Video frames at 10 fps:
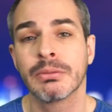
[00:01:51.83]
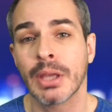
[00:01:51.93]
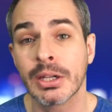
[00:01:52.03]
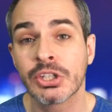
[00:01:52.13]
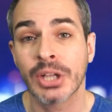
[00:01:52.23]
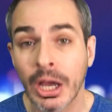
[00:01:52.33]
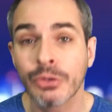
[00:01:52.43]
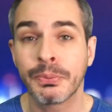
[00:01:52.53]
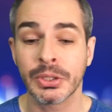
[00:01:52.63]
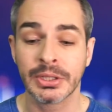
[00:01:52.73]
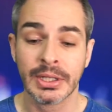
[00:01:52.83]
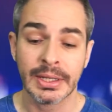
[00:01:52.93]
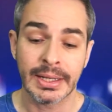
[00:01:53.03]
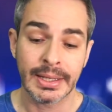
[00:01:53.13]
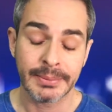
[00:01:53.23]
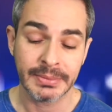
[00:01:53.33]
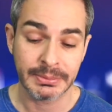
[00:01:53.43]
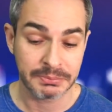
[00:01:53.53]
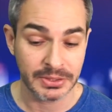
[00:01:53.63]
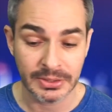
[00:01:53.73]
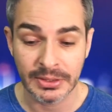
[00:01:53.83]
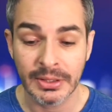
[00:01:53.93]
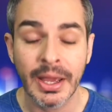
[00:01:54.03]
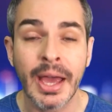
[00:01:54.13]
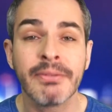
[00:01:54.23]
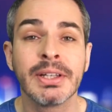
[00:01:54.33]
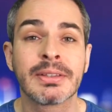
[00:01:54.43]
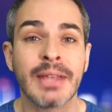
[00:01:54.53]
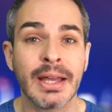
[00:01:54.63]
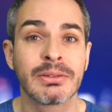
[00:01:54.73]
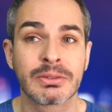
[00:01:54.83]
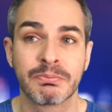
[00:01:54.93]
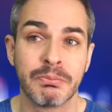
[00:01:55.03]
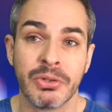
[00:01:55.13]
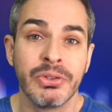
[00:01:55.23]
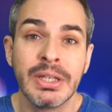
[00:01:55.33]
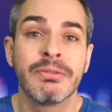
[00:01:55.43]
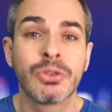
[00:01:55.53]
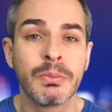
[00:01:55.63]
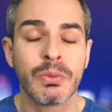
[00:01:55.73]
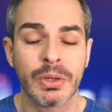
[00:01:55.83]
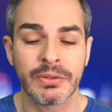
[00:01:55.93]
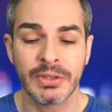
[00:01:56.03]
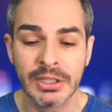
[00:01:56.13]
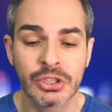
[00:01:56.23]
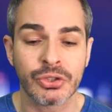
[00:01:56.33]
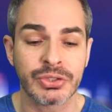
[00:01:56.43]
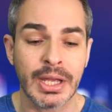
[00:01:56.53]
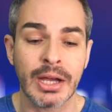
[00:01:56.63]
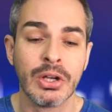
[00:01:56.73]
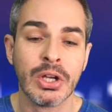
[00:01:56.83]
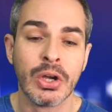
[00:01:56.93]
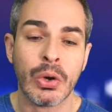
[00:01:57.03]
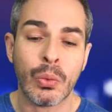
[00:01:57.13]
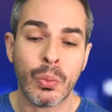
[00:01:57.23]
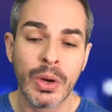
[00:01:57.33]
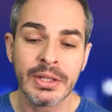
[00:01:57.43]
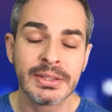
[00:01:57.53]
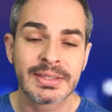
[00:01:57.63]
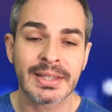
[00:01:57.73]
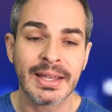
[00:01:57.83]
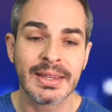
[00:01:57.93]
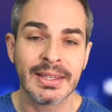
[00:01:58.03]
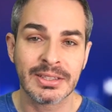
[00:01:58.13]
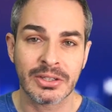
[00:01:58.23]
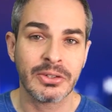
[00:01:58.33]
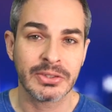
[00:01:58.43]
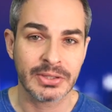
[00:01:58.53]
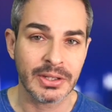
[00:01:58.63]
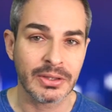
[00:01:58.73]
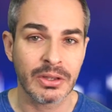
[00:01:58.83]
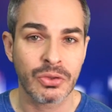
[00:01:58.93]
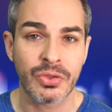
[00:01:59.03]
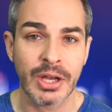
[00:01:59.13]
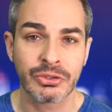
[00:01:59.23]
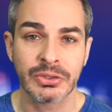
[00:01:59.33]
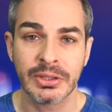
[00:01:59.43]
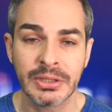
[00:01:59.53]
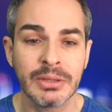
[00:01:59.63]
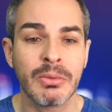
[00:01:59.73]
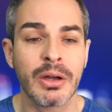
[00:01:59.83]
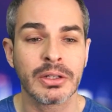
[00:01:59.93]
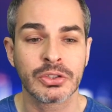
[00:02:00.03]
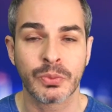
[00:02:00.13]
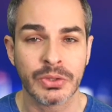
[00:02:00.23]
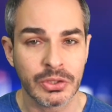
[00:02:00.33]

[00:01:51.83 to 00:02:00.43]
energy output. Since it didn't have it, that believed to be one of the issues. Now, once they started selling the 2018 models with a